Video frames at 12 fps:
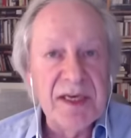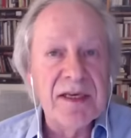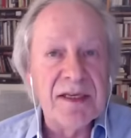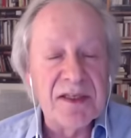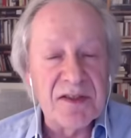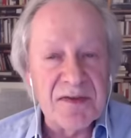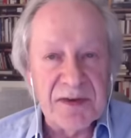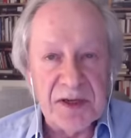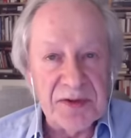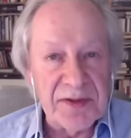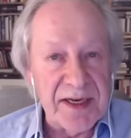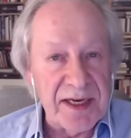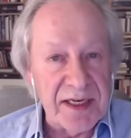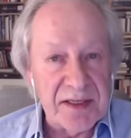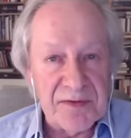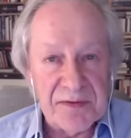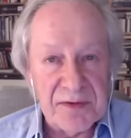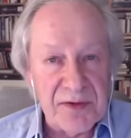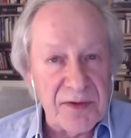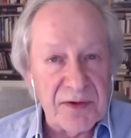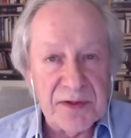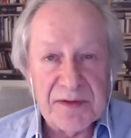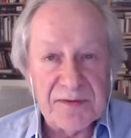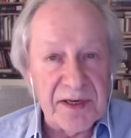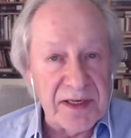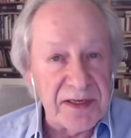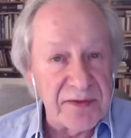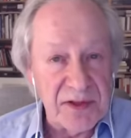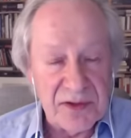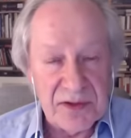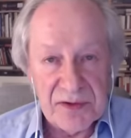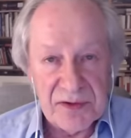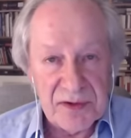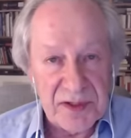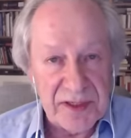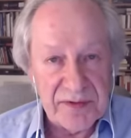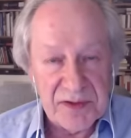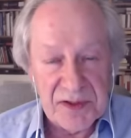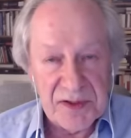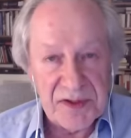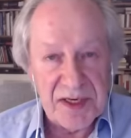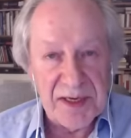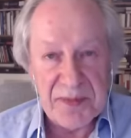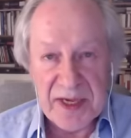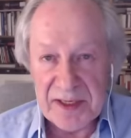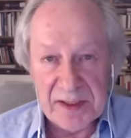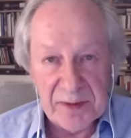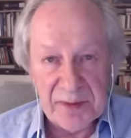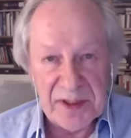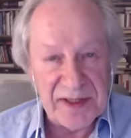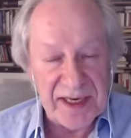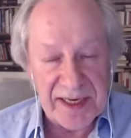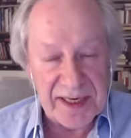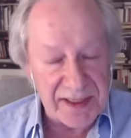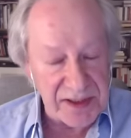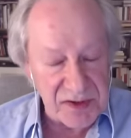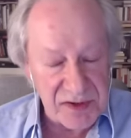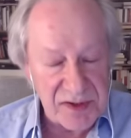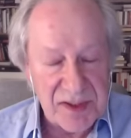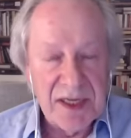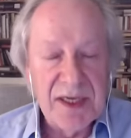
He's felt that for 35 years, ever since I met him in the 80s.